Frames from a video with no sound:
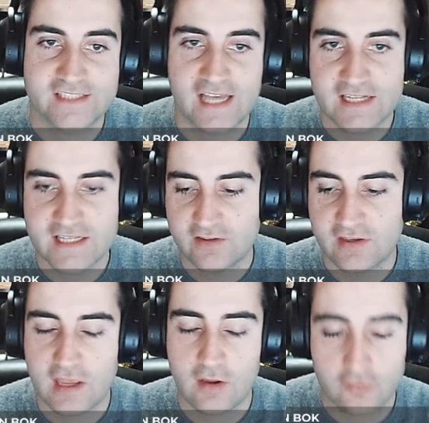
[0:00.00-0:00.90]
I
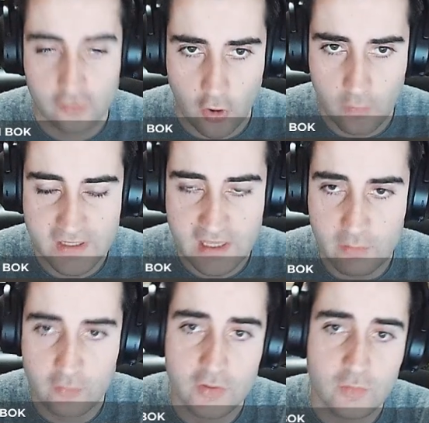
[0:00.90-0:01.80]
decided to open the game
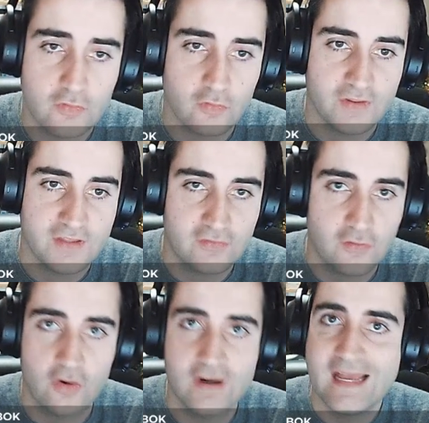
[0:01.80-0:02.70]
up with the move on
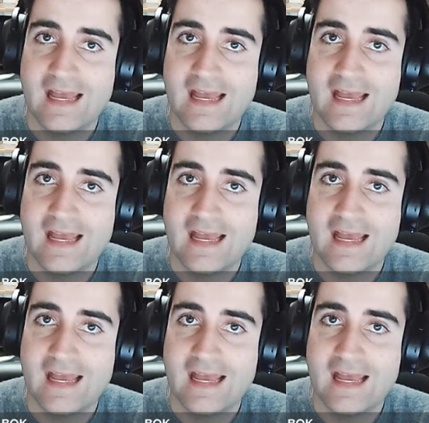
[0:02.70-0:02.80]
d4,